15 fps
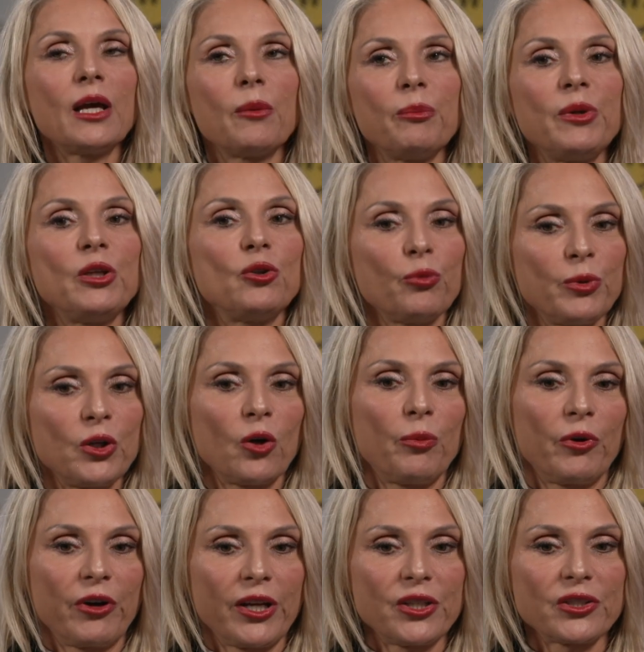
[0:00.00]
B2B
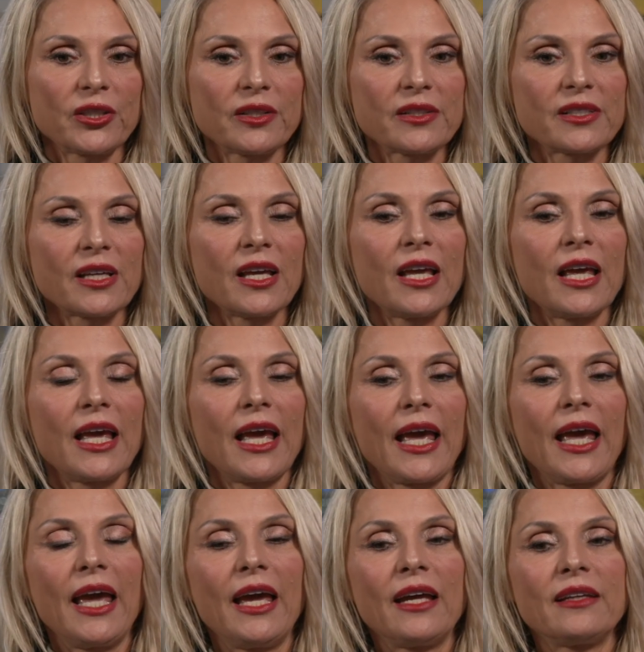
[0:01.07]
operations.
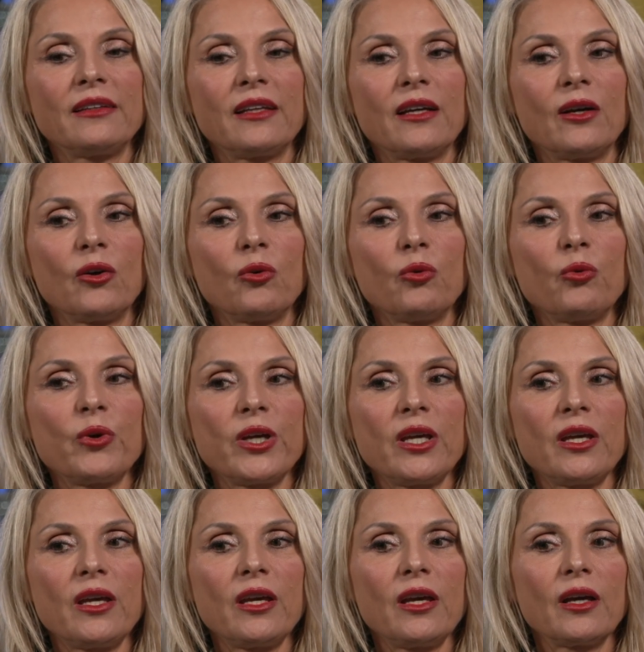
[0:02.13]
And
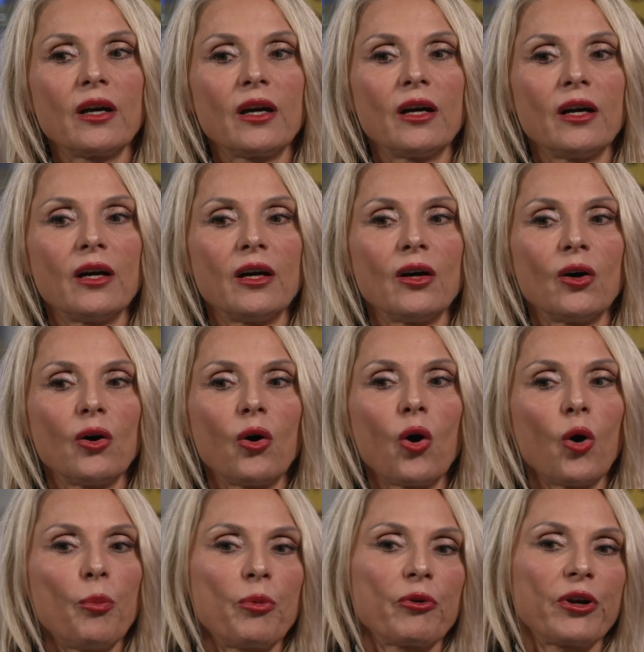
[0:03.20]
we
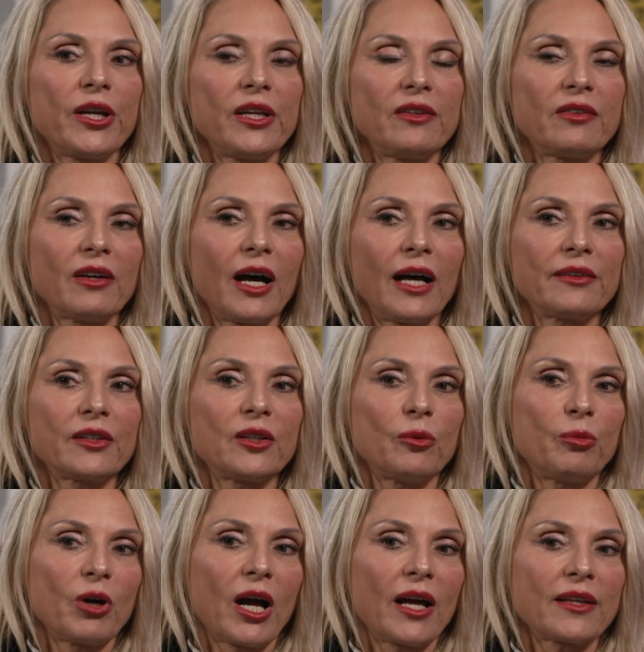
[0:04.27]
operate under the
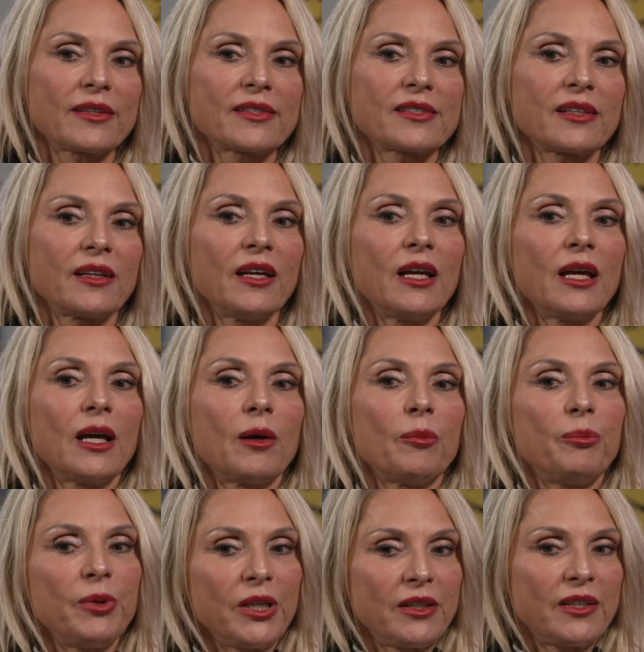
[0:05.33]
brands
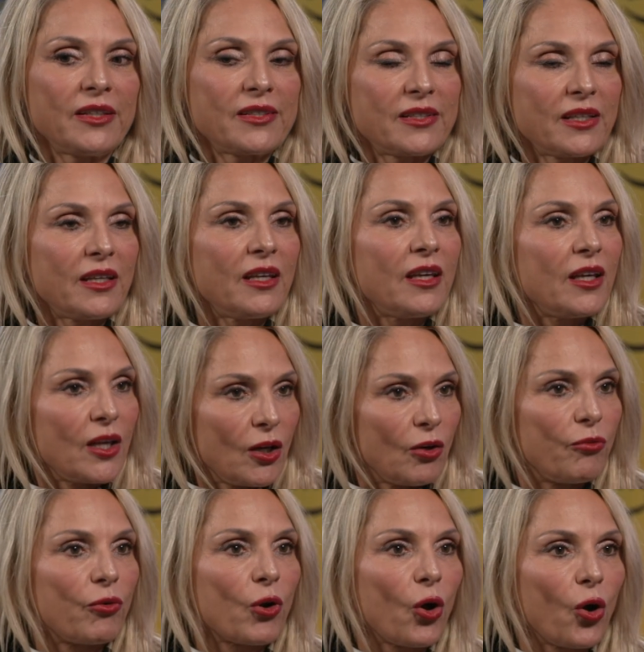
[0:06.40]
BTC,
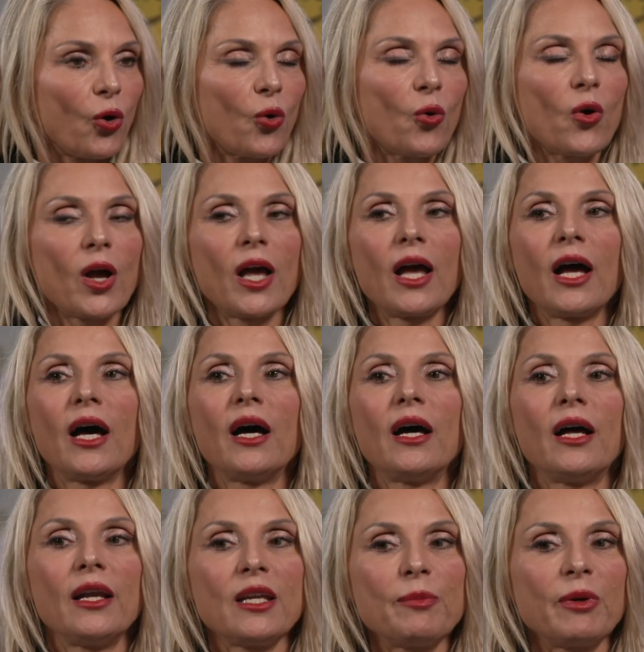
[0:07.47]
Flow,
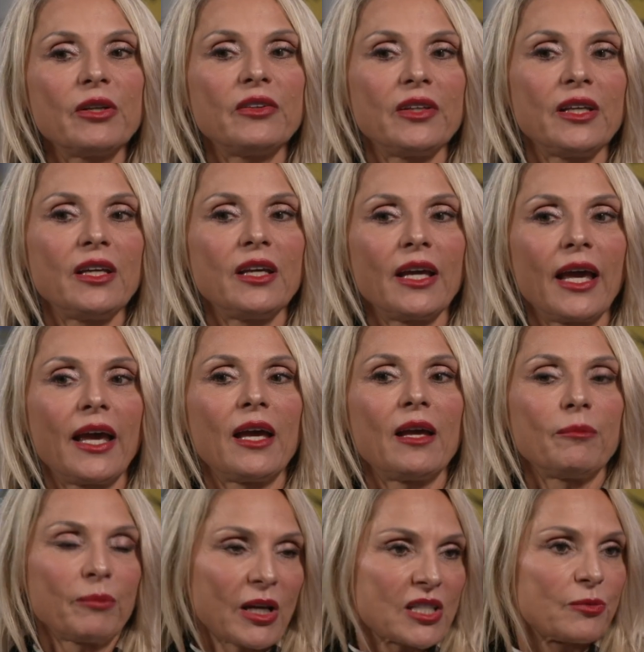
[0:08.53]
Liberty,
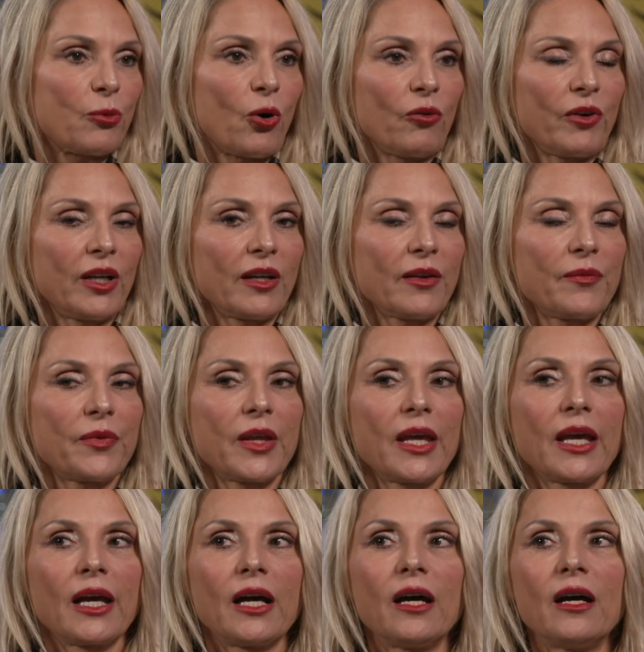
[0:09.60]
and Mobile.
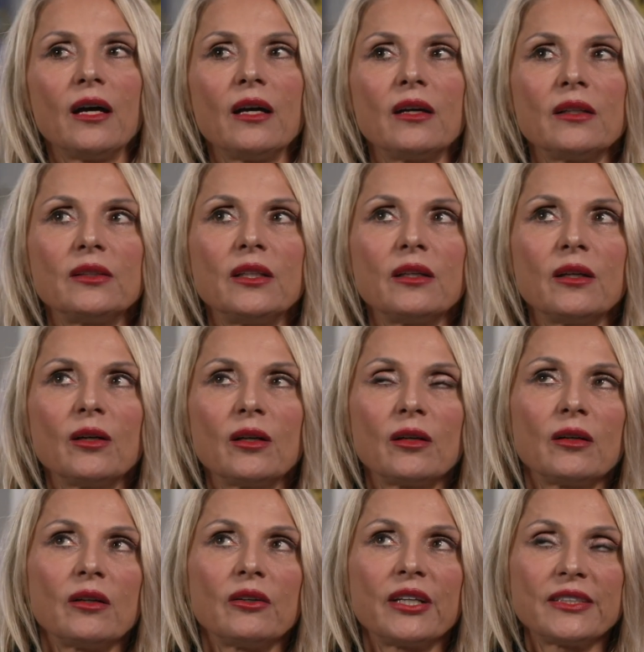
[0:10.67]
Uh,
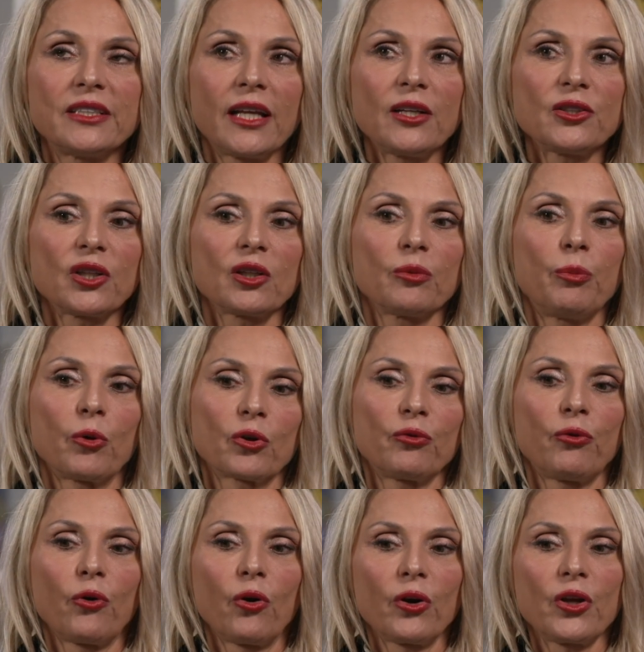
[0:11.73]
the residential
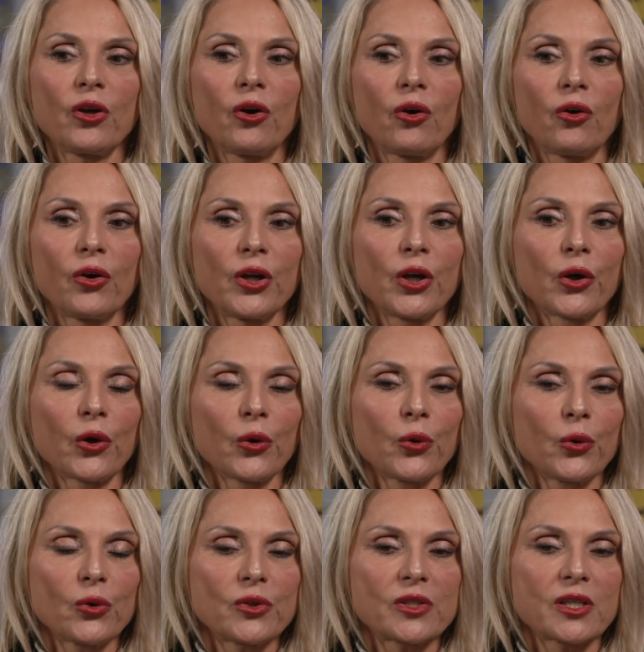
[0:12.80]
portfolio
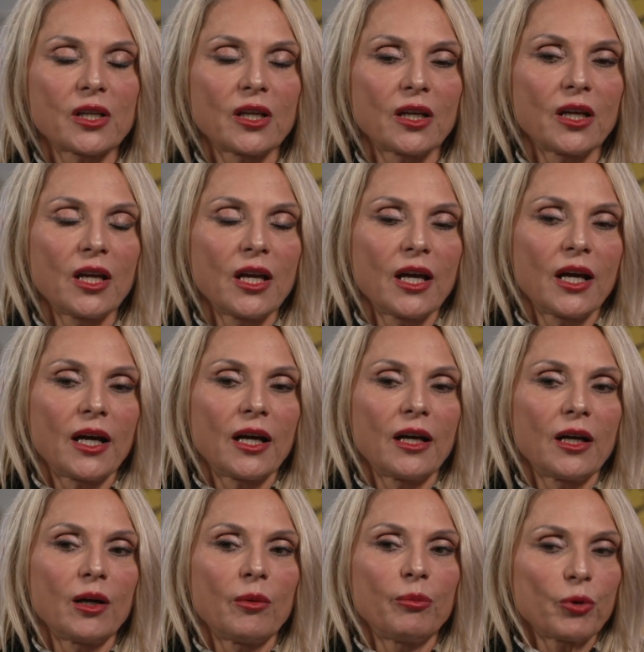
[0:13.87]
includes uh,
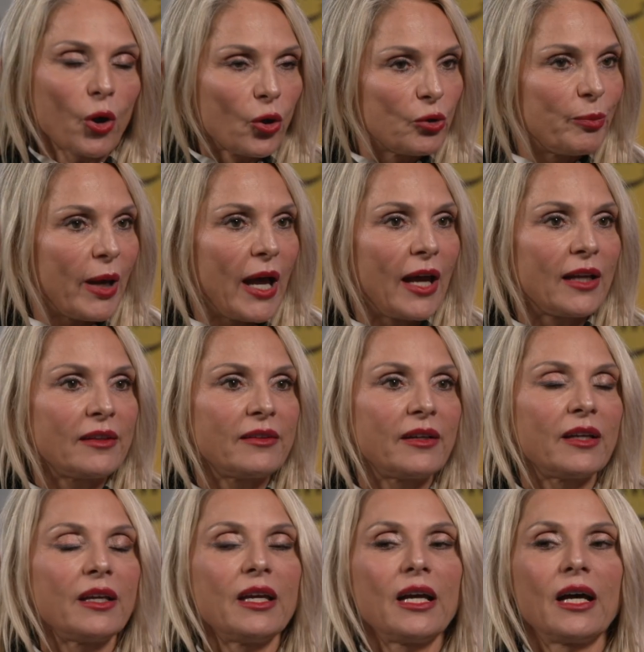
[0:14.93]
uh, broadband,